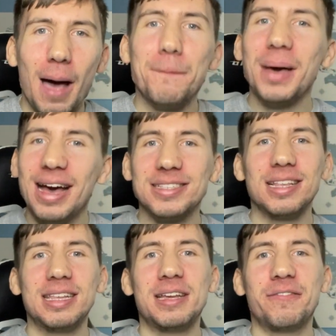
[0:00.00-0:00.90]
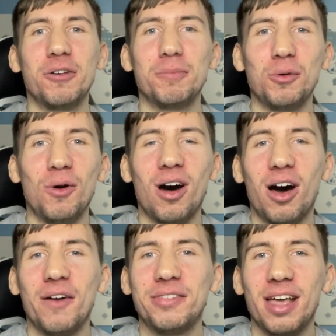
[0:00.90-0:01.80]
back to league football
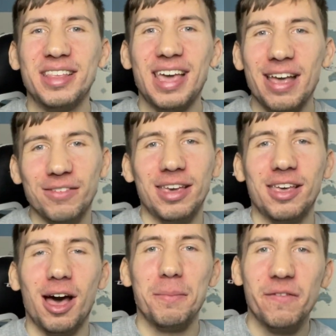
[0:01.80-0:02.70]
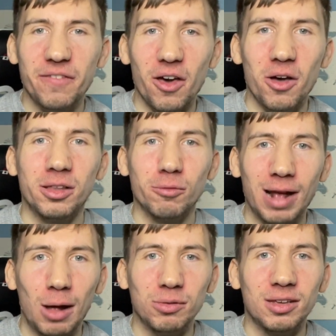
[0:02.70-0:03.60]
after the FA Cup third
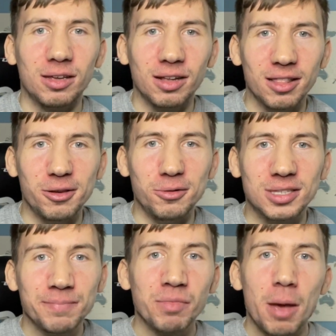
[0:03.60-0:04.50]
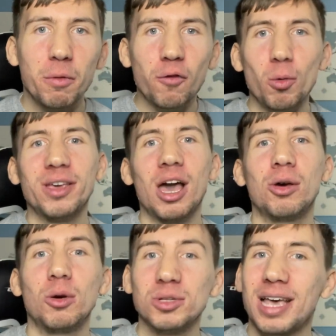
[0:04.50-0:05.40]
round concludes. Before we go,
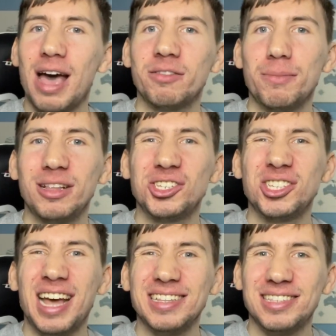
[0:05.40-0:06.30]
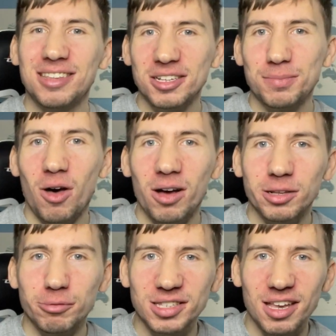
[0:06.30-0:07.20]
I also have to mention that this does mark
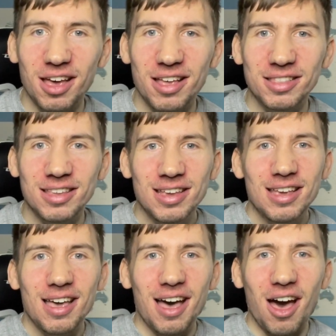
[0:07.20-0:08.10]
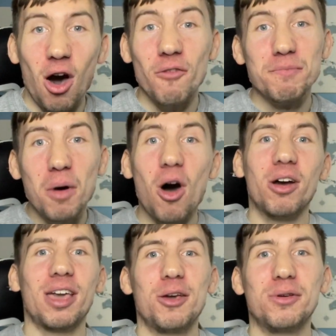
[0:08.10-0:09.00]
the return of
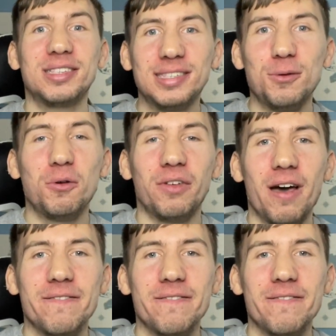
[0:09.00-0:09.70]
Marco Silva